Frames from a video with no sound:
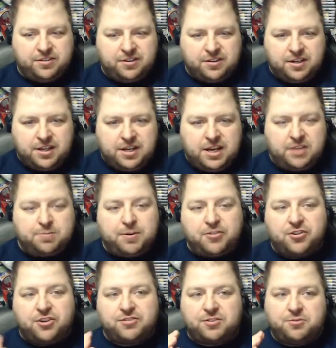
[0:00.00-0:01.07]
And
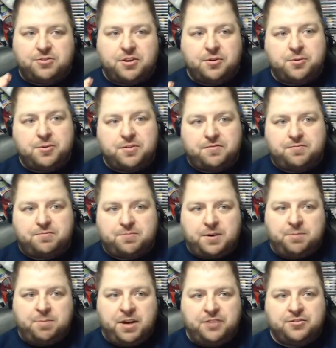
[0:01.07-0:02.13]
especially because I was dealing with a
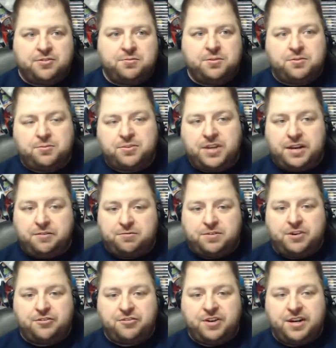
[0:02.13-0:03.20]
puzzle, which was getting
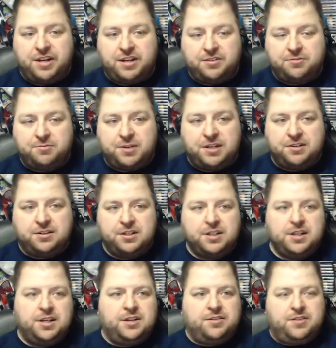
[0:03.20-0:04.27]
frustrating as well.
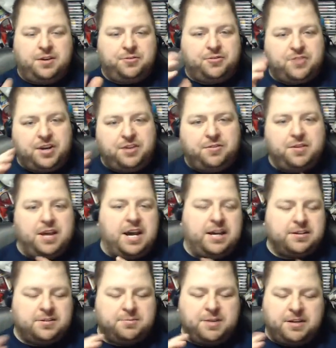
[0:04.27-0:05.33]
So I was trying to do that
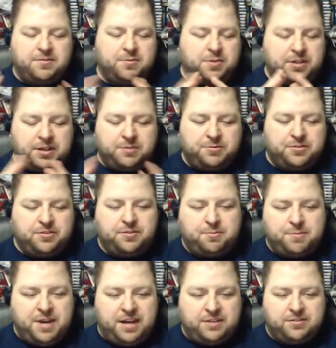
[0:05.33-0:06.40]
and go back and forth. Like, it was just a
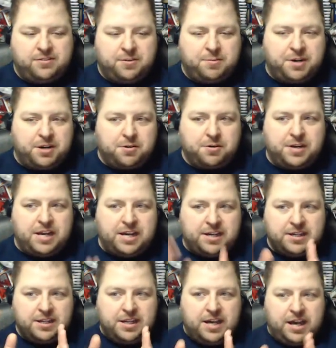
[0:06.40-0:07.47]
mess. So I'm like, okay,
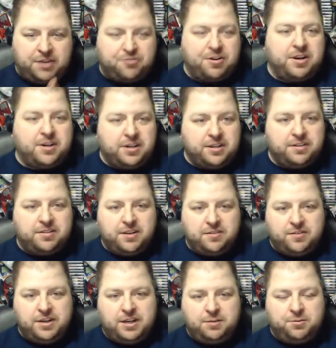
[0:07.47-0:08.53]
I tried it on the
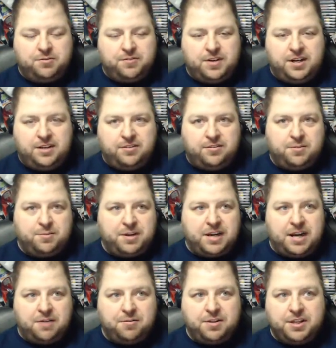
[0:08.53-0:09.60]
TV and I was fine. So I'm like,
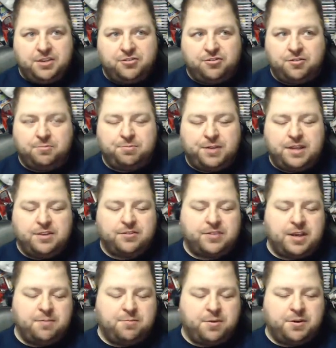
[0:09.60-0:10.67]
I really shouldn't play this
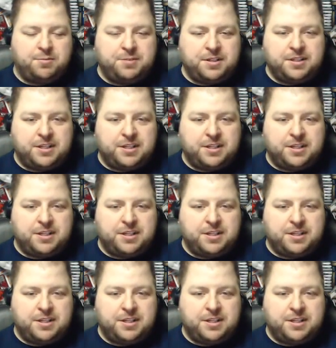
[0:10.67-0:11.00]
game portably.